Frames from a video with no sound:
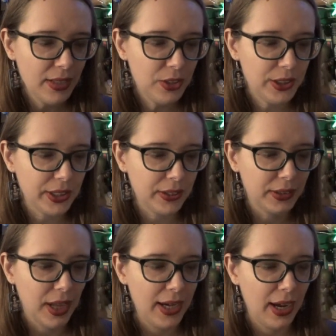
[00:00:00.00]
just a
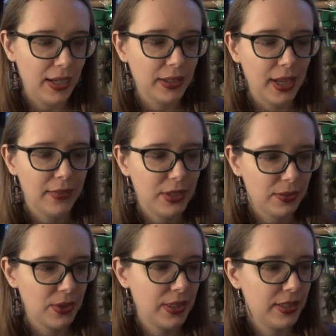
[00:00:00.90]
lot of
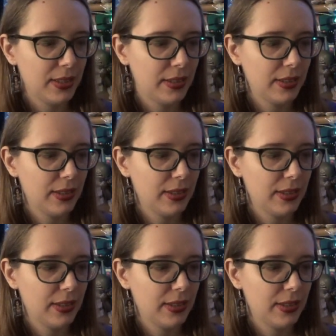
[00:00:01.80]
different